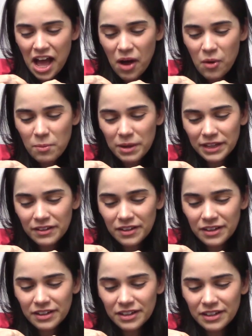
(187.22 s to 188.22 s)
oh my
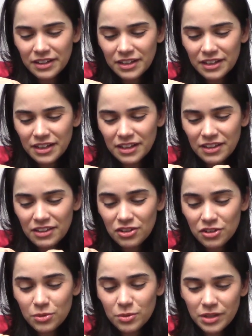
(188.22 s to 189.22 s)
god.
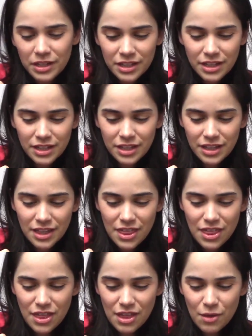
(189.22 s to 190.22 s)
You know what?
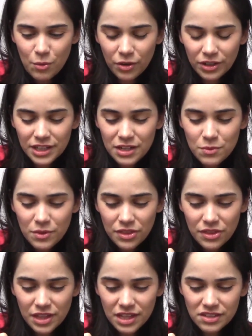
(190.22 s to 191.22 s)
Working with
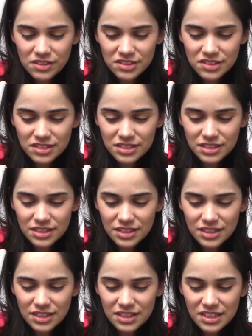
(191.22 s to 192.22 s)
things
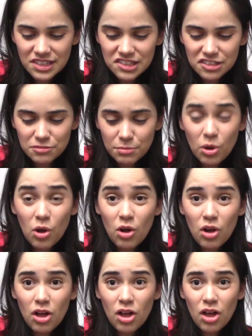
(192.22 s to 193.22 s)
this
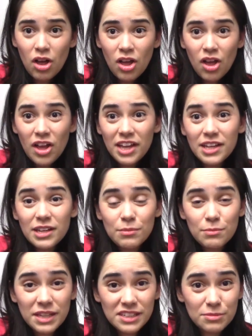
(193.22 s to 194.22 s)
small
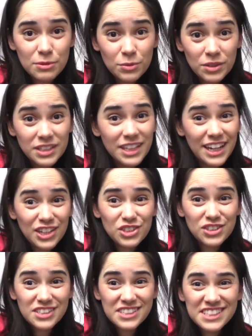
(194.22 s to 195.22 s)
makes me really
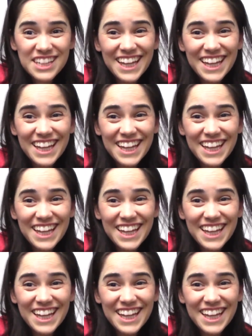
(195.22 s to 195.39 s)
anxious